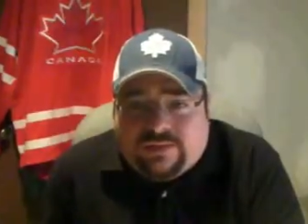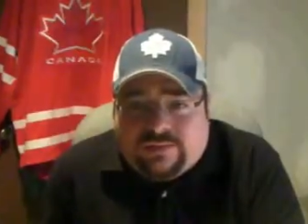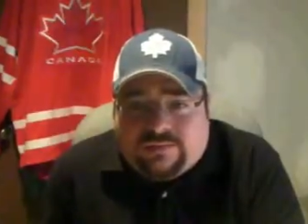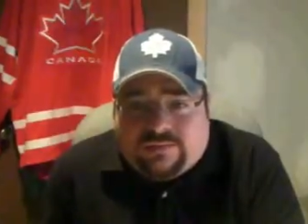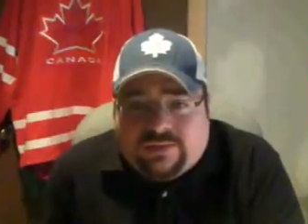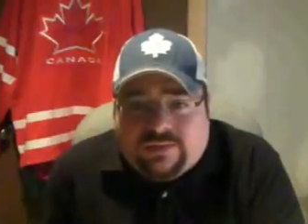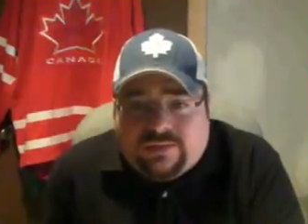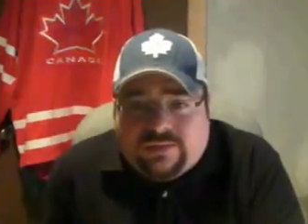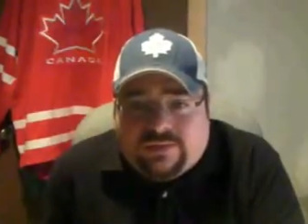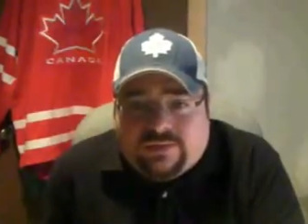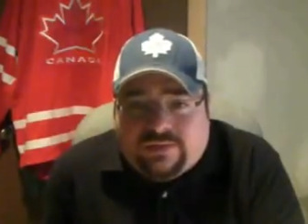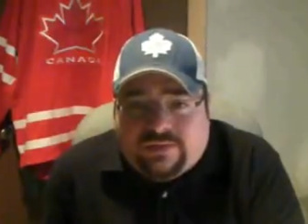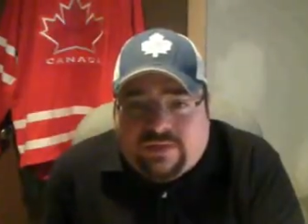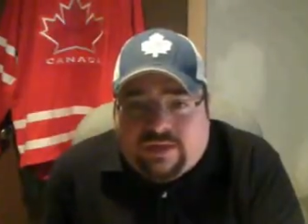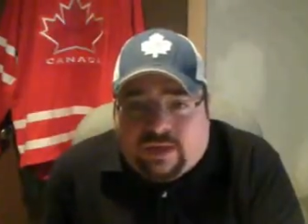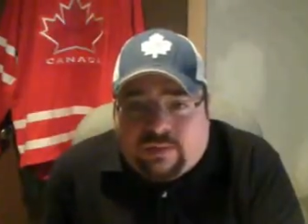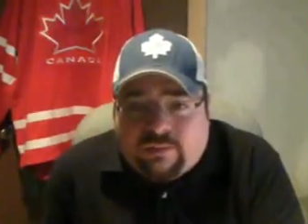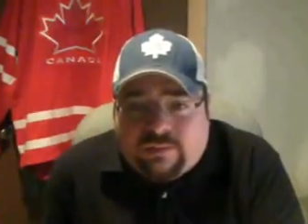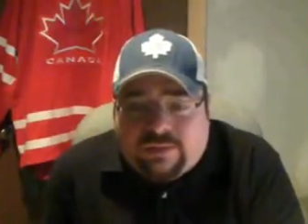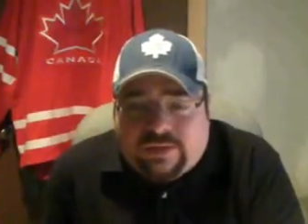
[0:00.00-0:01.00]
different
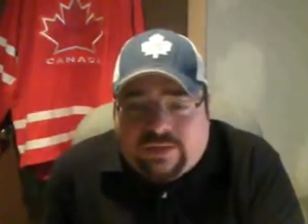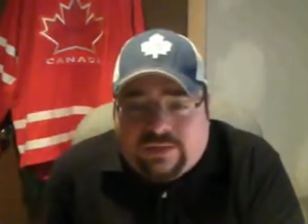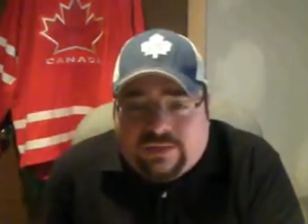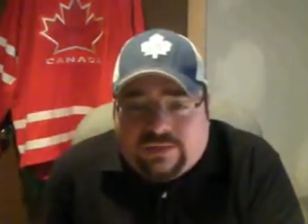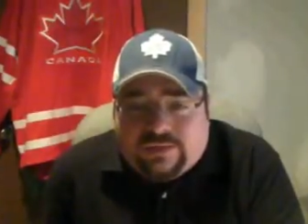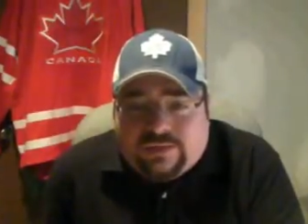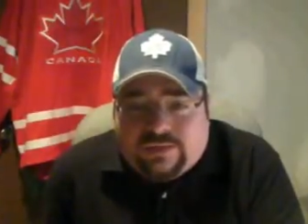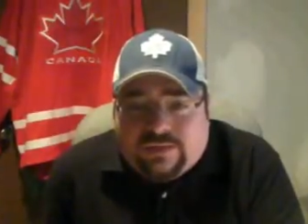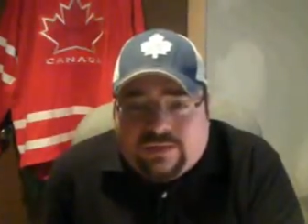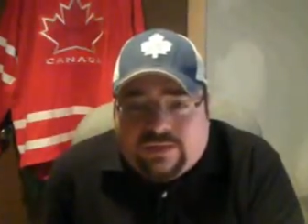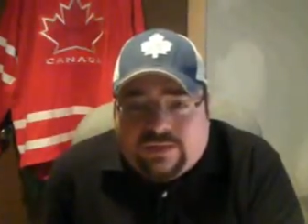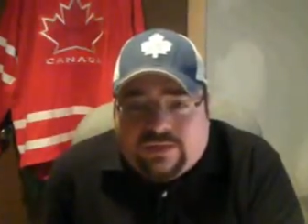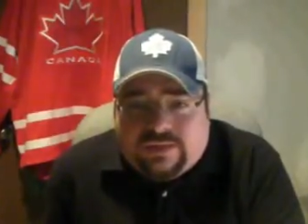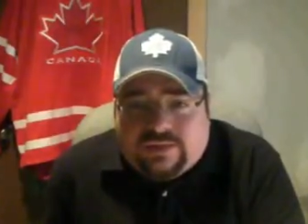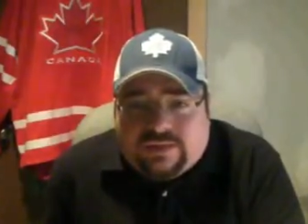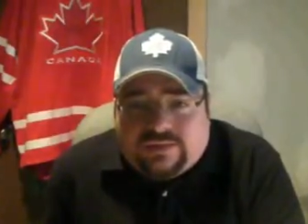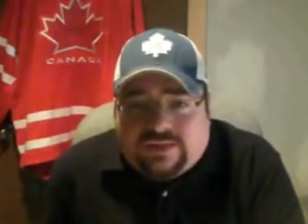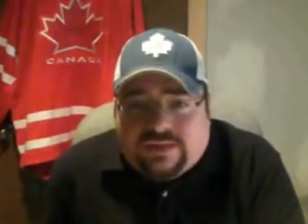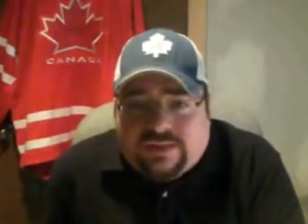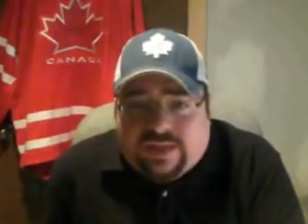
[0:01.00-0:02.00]
companies
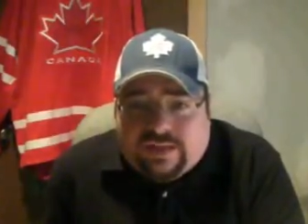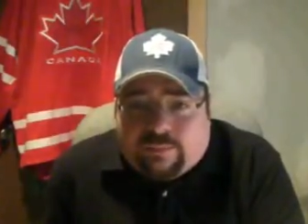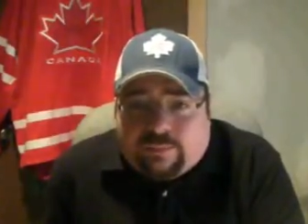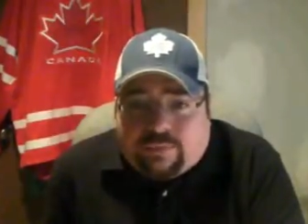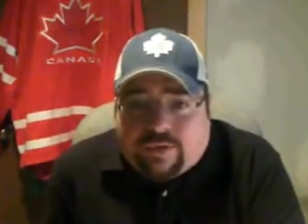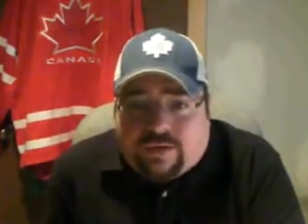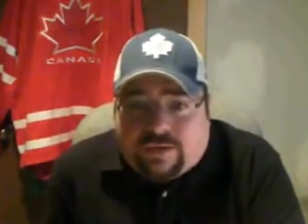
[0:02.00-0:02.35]
to get